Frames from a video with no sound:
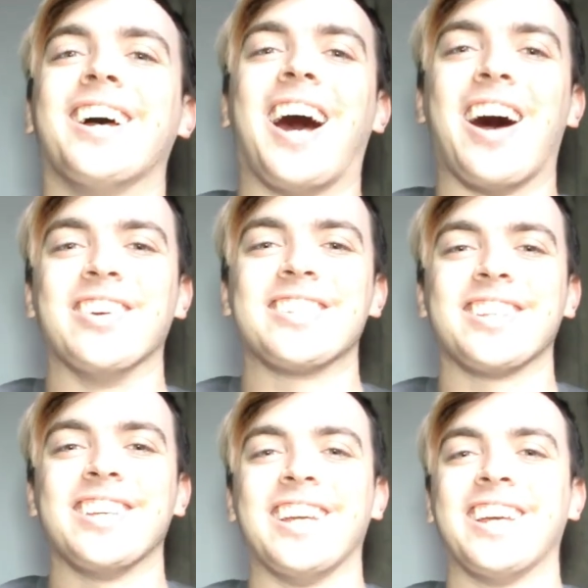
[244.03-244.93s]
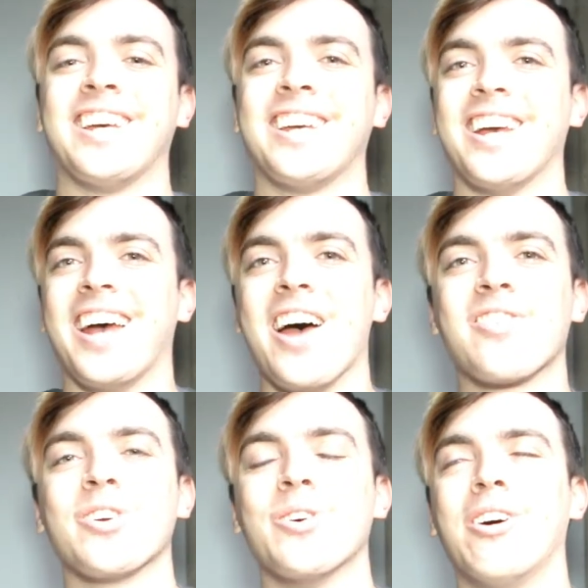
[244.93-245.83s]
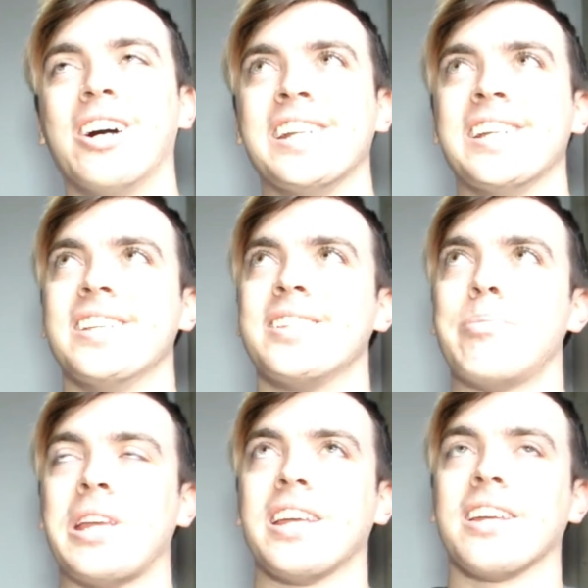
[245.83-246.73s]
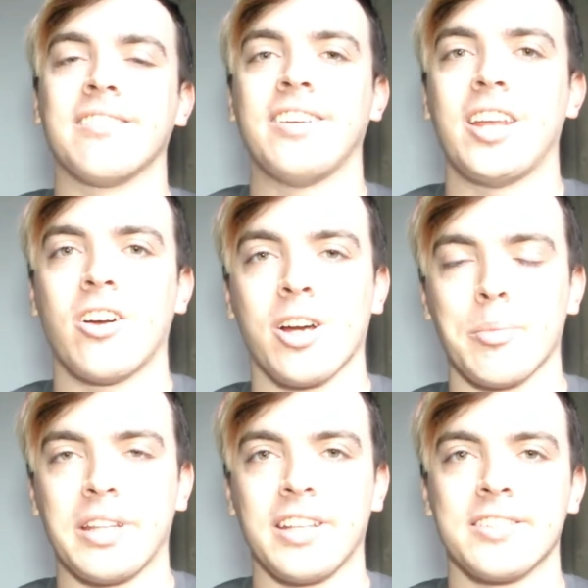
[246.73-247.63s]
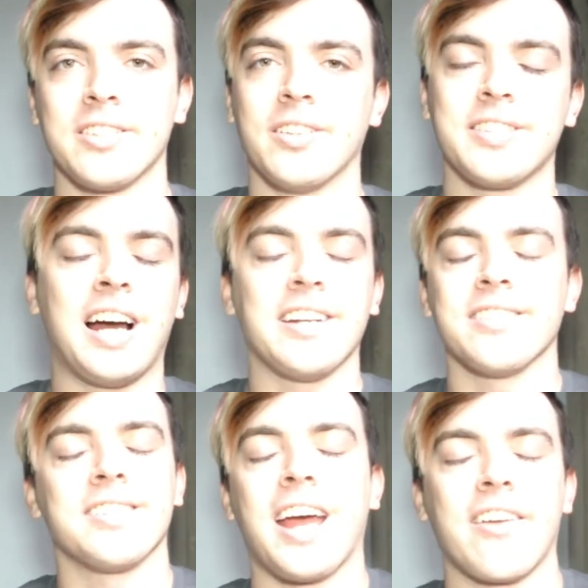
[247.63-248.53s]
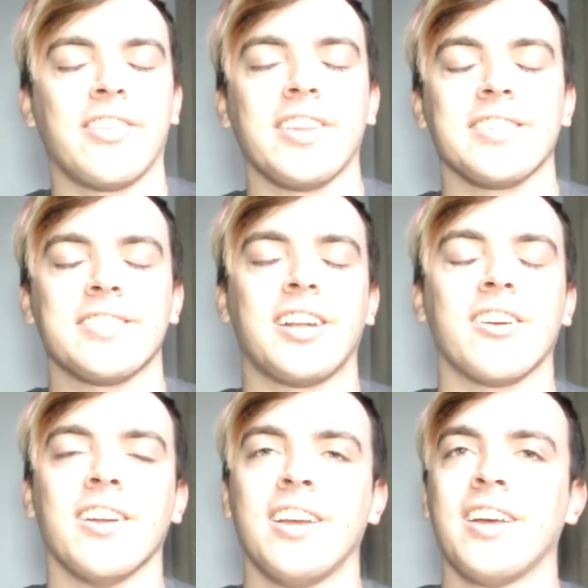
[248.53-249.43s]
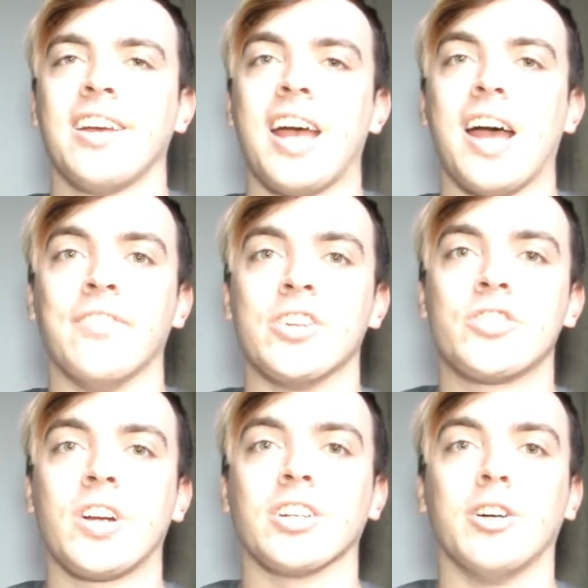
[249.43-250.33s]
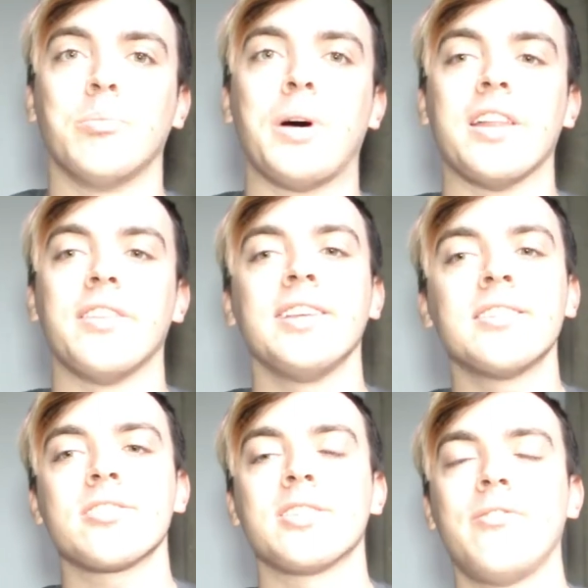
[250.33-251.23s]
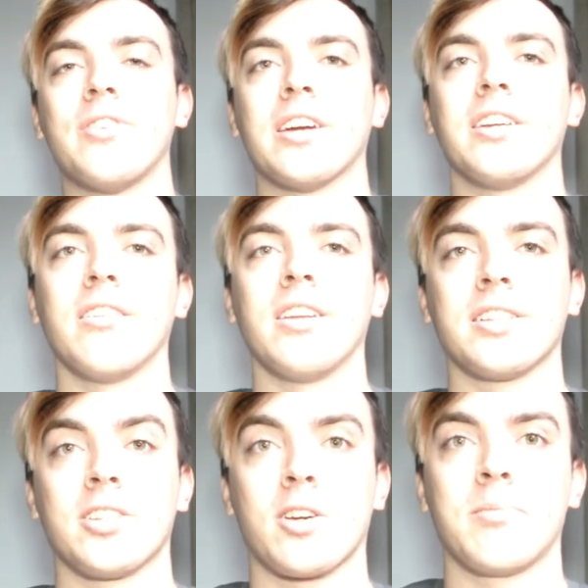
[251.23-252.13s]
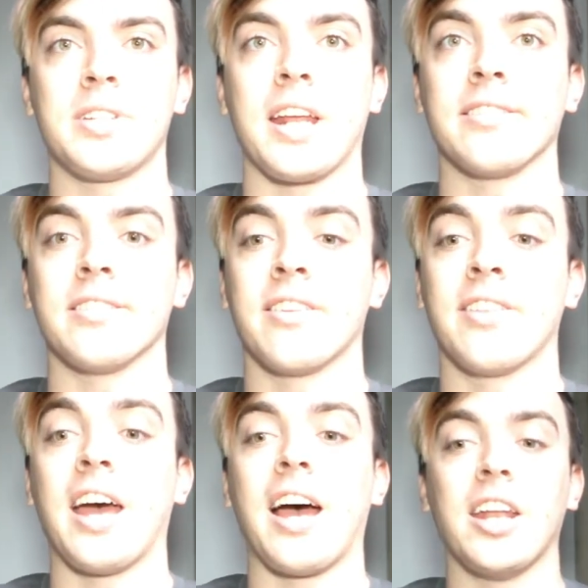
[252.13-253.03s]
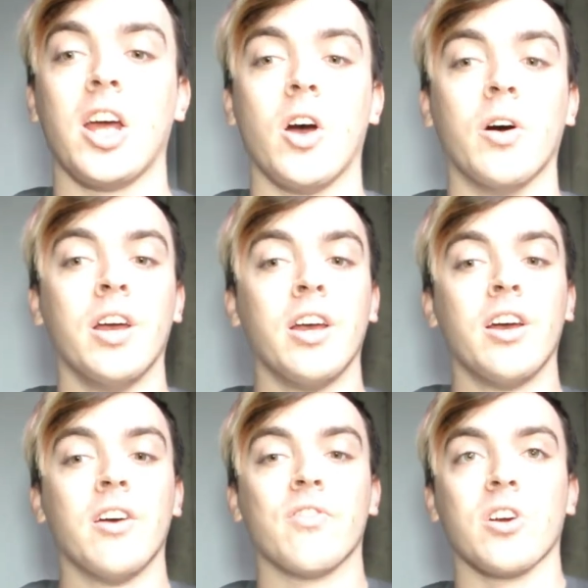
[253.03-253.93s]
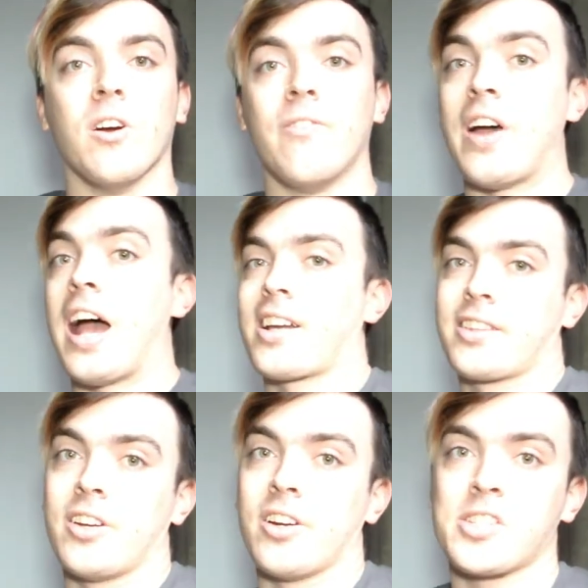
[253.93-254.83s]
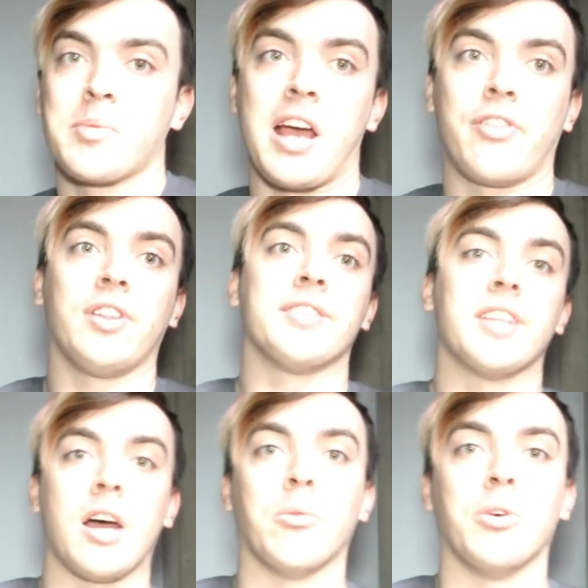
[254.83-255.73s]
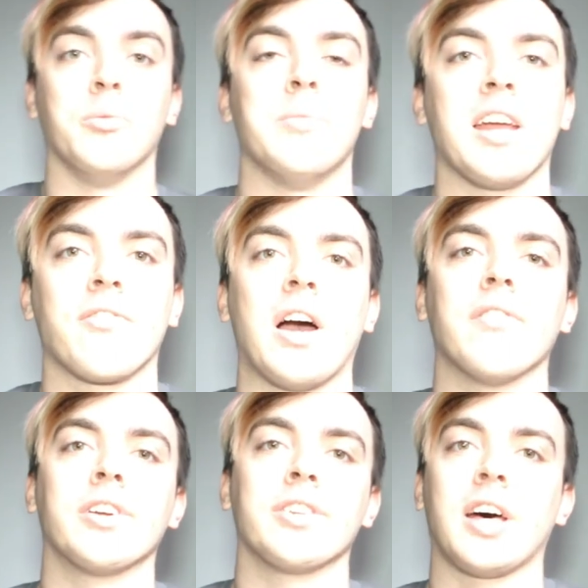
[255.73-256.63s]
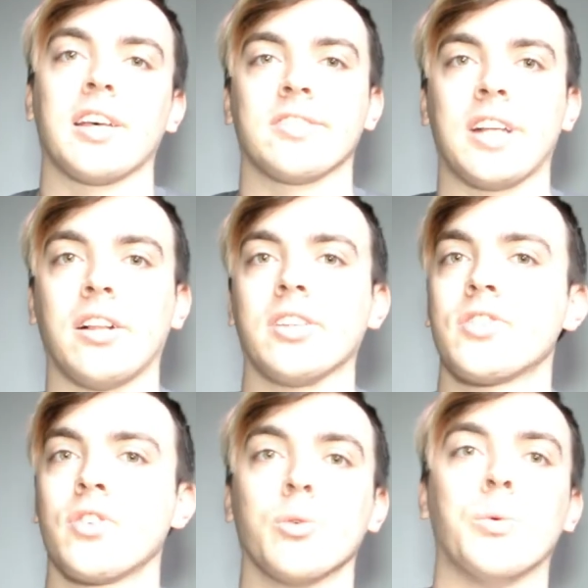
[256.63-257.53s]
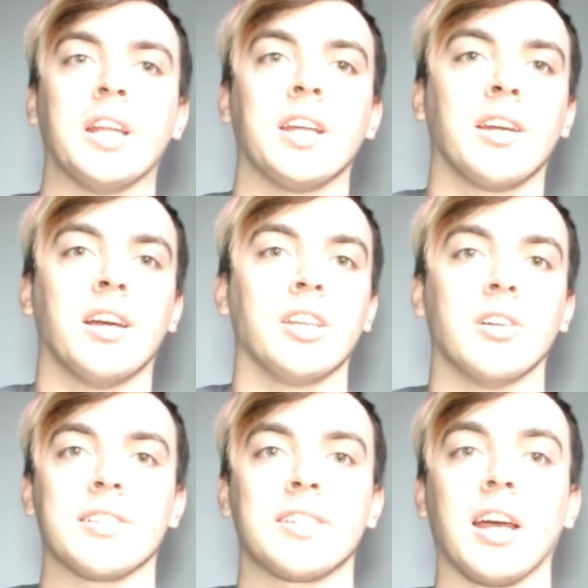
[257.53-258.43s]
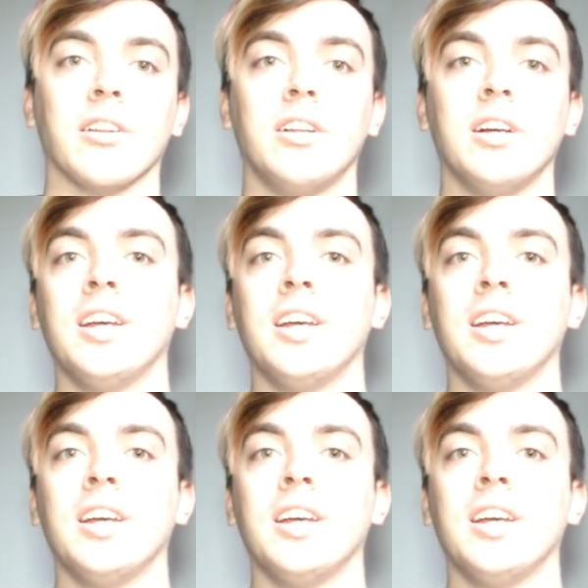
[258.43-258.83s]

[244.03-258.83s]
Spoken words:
Obviously, everyone is being hit hard by this, so it's not just athletes that are having to struggle. But these are some very unique circumstances in that I know for a fact, there are some athletes that would make $500,000 for winning a US title.